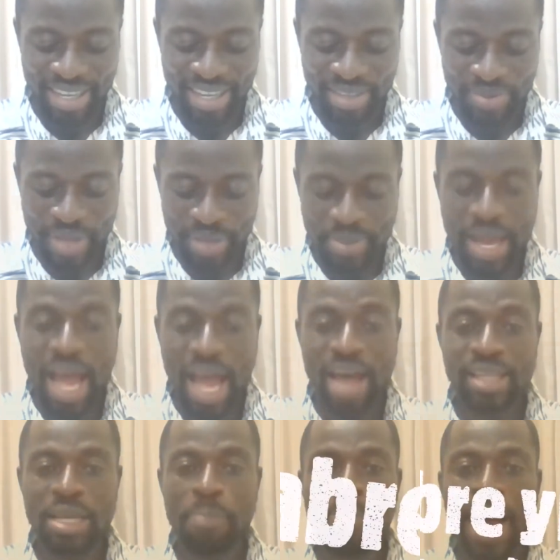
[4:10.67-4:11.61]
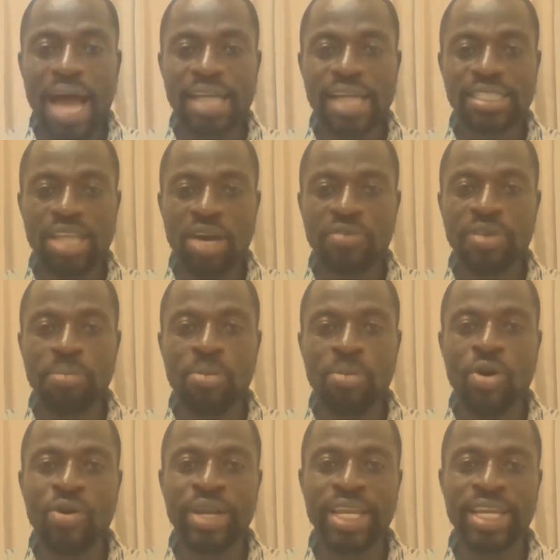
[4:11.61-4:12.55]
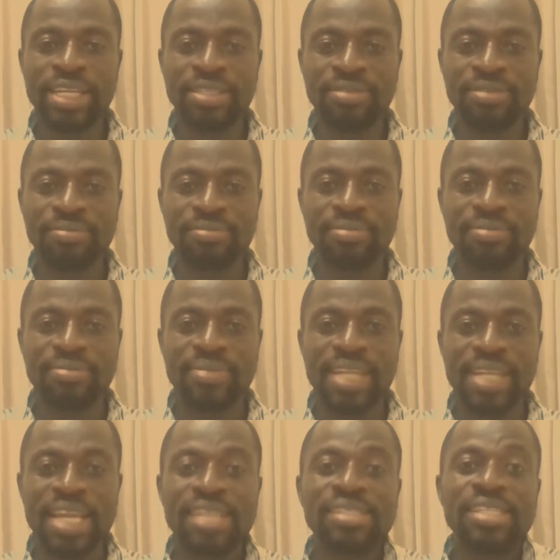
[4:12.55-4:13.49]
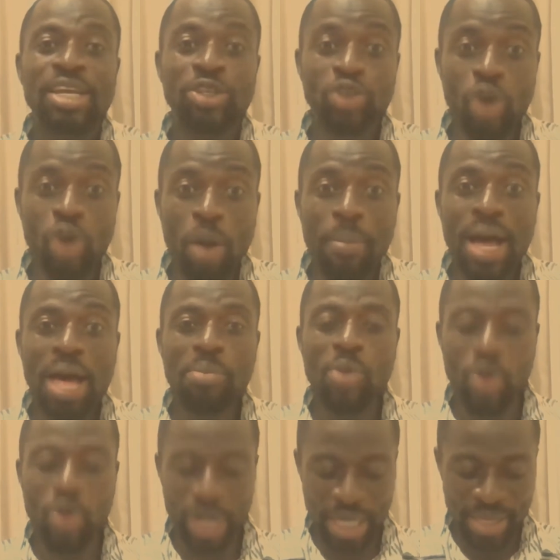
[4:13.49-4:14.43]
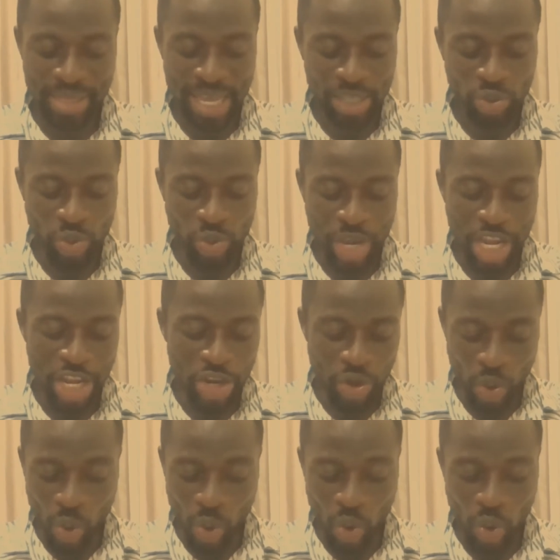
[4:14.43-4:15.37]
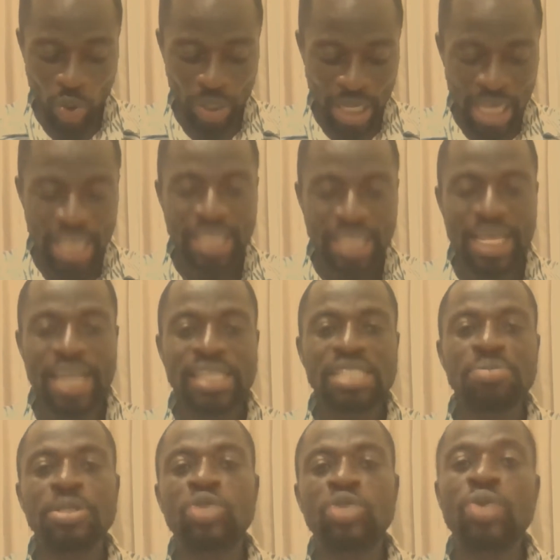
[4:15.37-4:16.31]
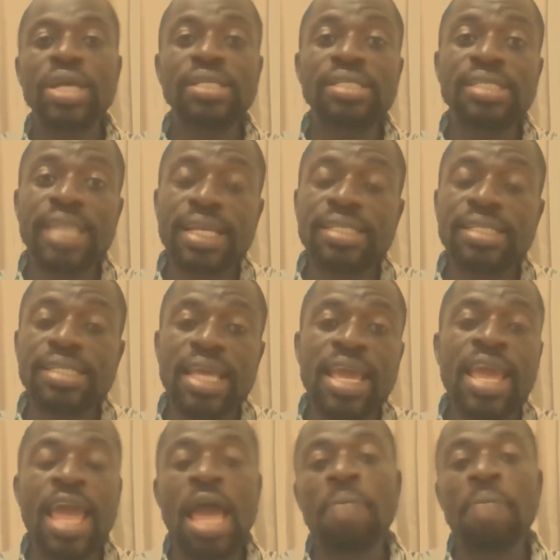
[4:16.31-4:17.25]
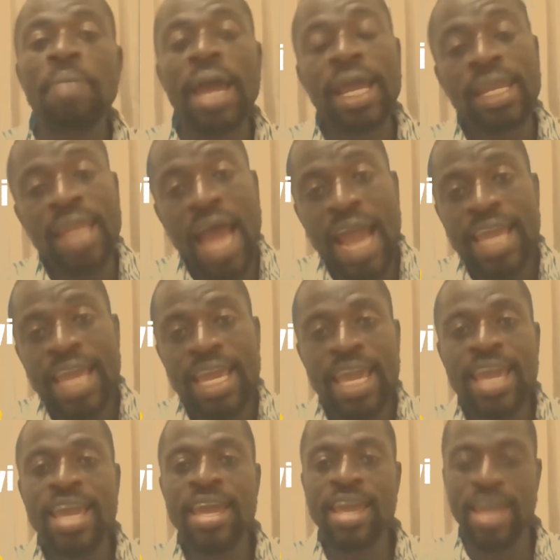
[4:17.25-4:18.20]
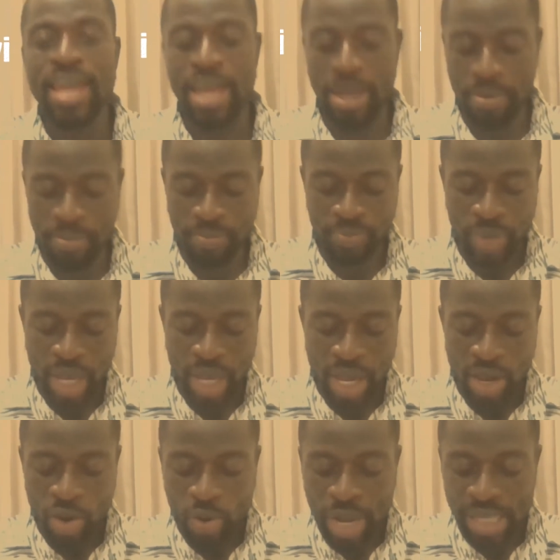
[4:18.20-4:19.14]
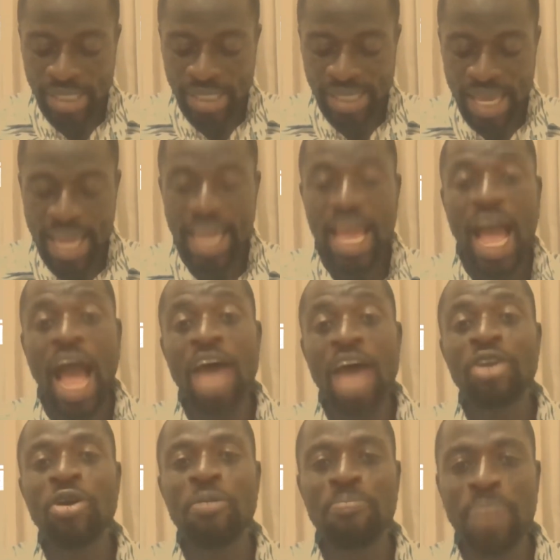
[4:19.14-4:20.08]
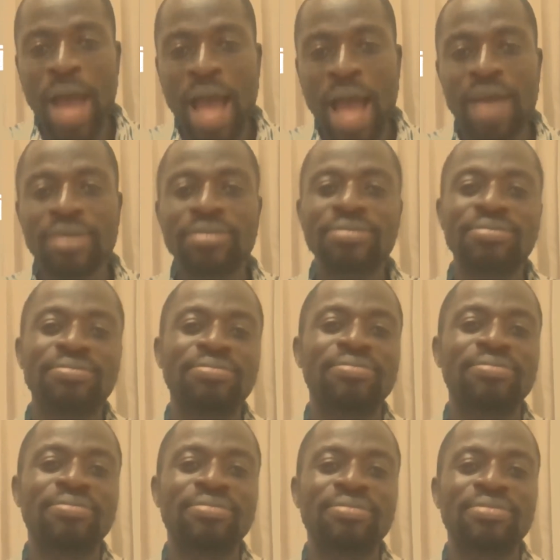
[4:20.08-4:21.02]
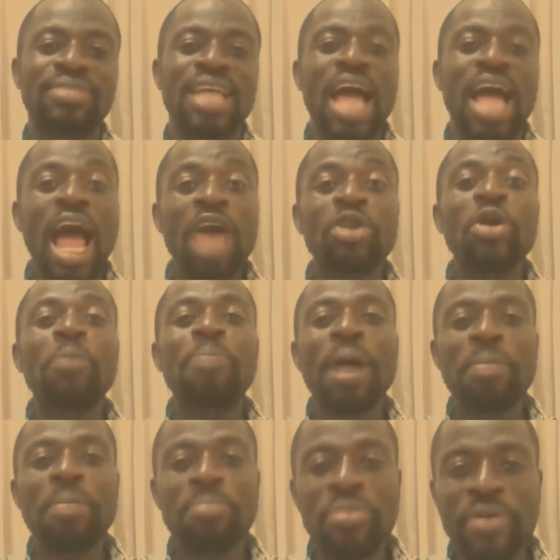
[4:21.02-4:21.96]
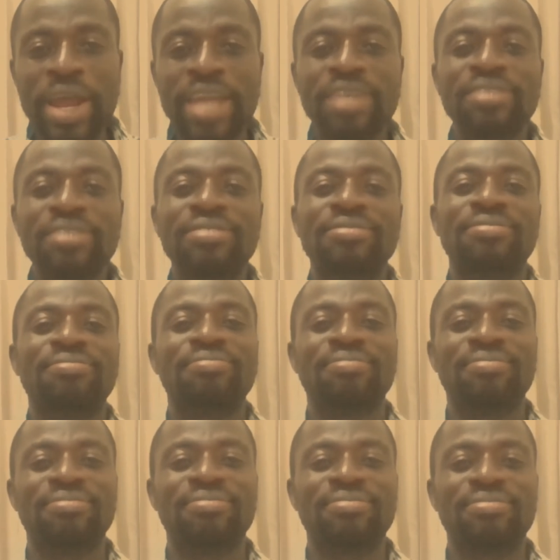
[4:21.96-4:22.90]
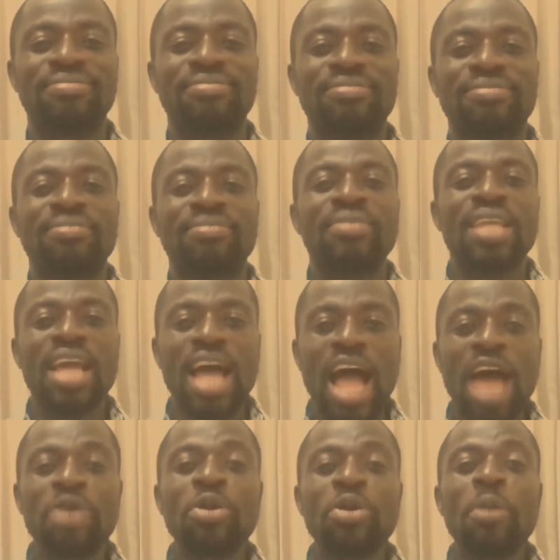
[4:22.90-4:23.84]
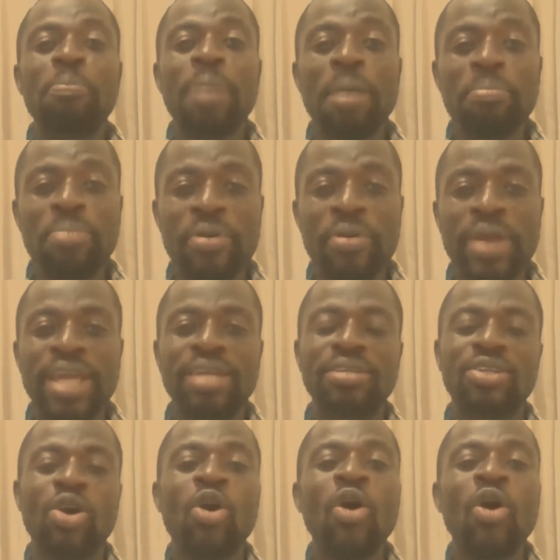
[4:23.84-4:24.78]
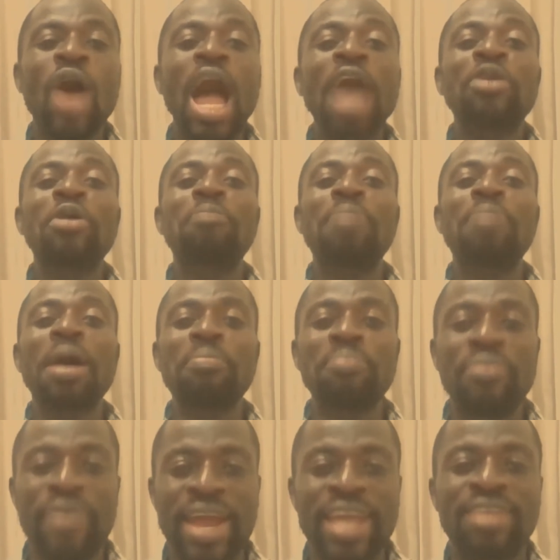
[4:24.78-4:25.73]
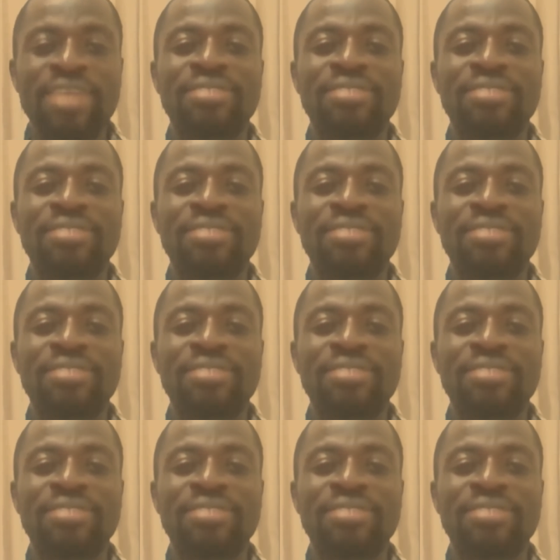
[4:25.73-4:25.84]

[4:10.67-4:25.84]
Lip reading: Then the other part of the morning is the normal morning that we know, that is between 6 a.m. and 9 a.m. We say anopa, anopabre, anopabre, or anopabre,